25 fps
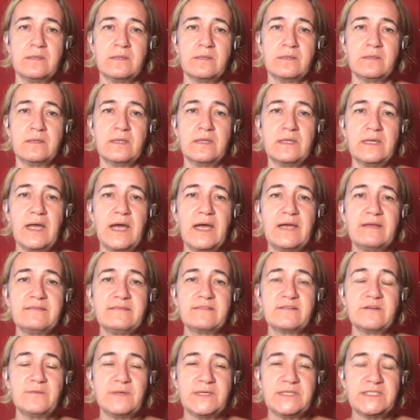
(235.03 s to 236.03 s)
The last
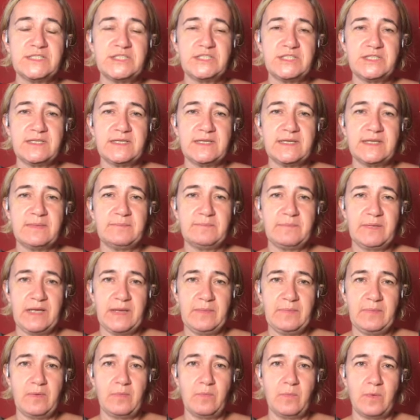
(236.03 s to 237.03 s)
question in
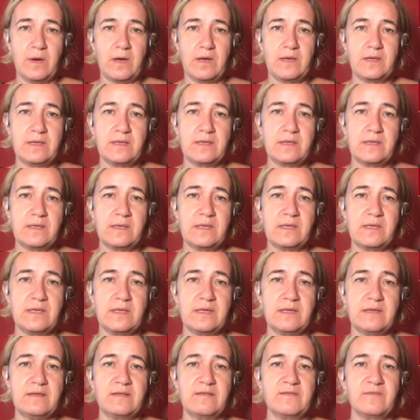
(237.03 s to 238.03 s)
paper 1
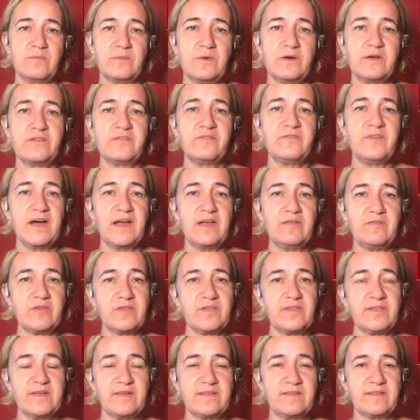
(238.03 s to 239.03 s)
is worth 5 or
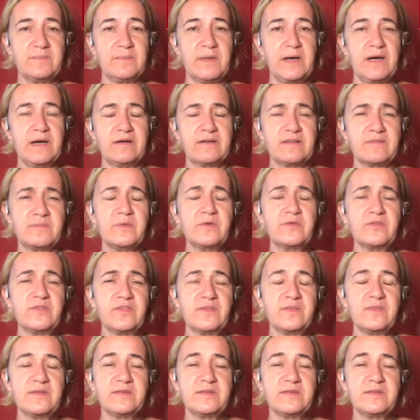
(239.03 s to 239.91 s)
6 marks. Most of the